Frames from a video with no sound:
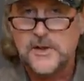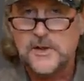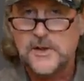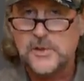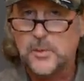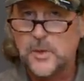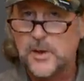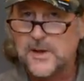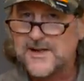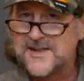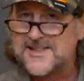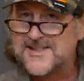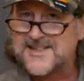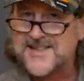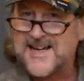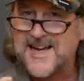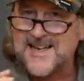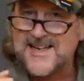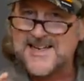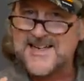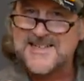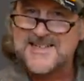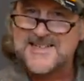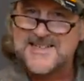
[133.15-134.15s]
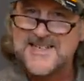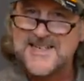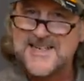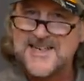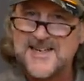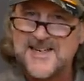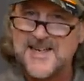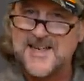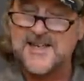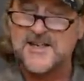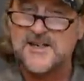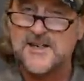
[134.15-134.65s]
You want it to kind of
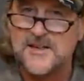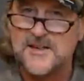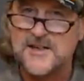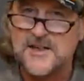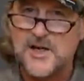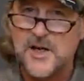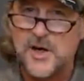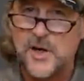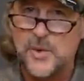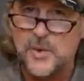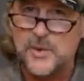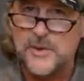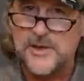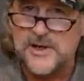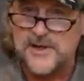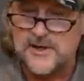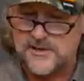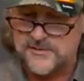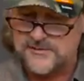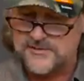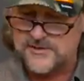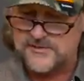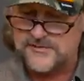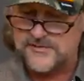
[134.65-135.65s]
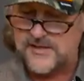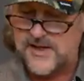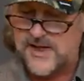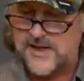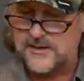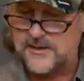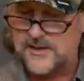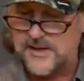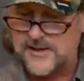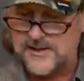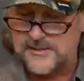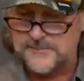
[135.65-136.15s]
dig into the coating of the
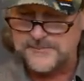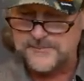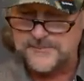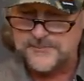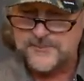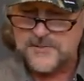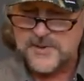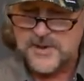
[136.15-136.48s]
fly line.